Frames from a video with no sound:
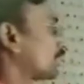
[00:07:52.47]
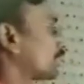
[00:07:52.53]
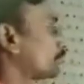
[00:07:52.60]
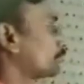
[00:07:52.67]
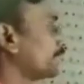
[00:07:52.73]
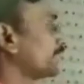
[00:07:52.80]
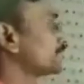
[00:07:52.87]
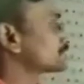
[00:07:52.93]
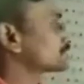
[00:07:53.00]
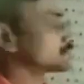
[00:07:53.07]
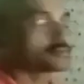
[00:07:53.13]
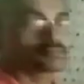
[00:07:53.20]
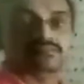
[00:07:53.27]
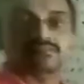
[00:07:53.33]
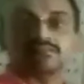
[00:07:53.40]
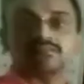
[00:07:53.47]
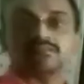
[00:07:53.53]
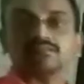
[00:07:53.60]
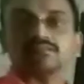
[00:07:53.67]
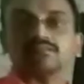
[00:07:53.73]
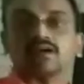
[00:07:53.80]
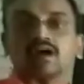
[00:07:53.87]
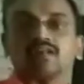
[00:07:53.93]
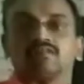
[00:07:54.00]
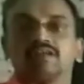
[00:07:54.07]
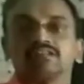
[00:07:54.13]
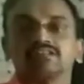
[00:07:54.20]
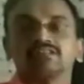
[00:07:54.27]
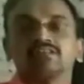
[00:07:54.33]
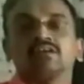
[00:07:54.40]
Place
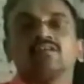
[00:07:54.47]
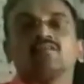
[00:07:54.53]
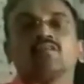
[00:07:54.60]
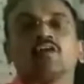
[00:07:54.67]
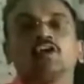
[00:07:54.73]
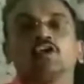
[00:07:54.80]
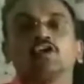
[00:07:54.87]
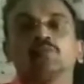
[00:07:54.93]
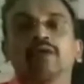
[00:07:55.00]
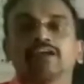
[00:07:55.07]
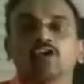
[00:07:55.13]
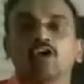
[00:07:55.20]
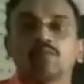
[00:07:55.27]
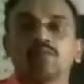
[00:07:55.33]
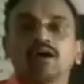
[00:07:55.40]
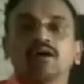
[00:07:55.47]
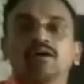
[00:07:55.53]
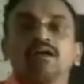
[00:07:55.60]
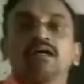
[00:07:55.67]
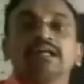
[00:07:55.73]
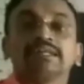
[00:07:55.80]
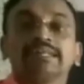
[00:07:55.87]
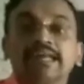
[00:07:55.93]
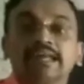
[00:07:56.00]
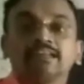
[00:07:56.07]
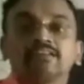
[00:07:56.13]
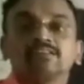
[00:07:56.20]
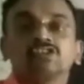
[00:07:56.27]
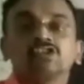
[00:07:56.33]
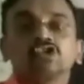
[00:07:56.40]
always followed by comma.
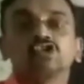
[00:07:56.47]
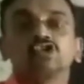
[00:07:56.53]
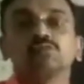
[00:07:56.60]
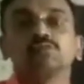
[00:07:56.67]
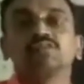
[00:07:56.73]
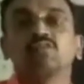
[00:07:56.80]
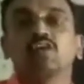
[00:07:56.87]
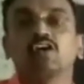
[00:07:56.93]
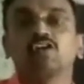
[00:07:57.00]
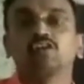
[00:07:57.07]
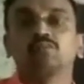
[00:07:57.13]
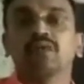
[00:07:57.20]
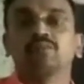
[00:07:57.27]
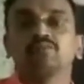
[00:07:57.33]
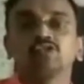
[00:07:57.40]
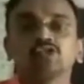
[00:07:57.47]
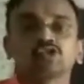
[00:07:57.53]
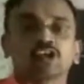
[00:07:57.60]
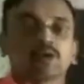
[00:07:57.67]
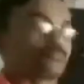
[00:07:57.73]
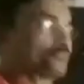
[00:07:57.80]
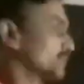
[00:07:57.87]
Date should be followed by full stop.